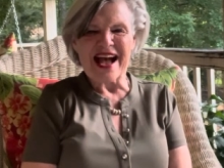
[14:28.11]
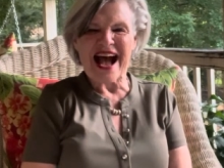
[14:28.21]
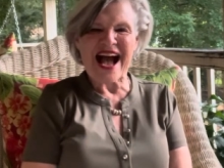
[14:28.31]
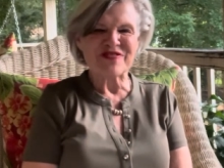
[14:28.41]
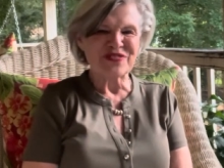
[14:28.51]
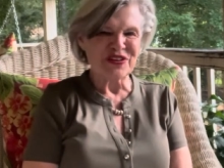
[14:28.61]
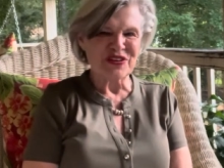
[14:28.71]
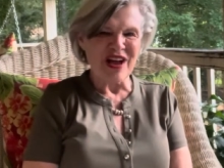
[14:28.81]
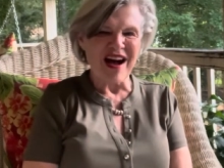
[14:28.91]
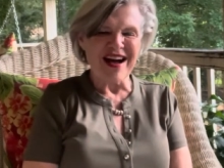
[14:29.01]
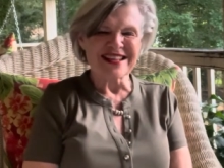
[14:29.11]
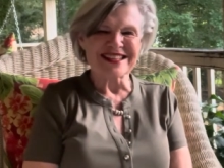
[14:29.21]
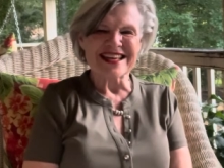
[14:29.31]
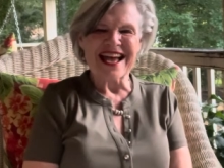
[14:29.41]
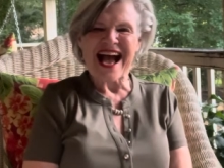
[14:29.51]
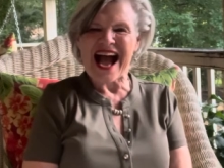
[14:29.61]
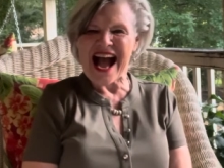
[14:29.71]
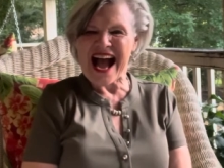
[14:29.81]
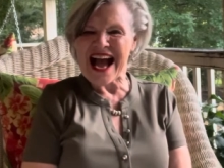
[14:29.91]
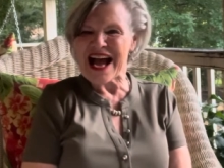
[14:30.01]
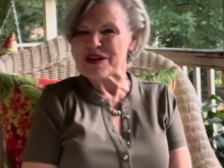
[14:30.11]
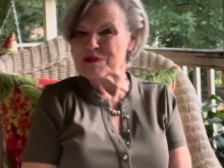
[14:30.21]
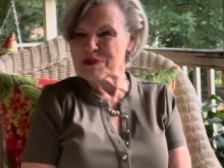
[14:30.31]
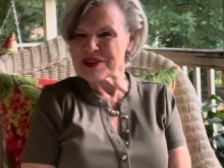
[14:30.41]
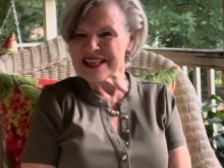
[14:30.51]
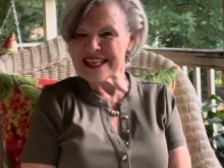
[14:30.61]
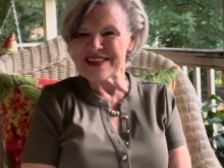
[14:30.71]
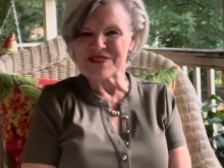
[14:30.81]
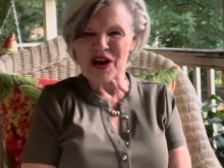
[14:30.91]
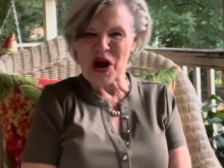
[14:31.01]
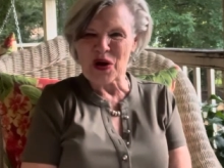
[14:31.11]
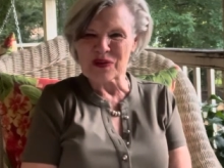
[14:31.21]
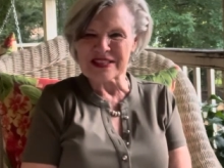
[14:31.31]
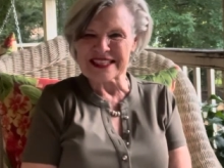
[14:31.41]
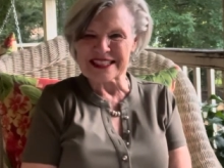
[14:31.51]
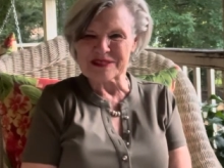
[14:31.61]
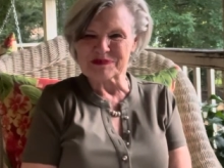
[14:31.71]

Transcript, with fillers: I fear not I believe only.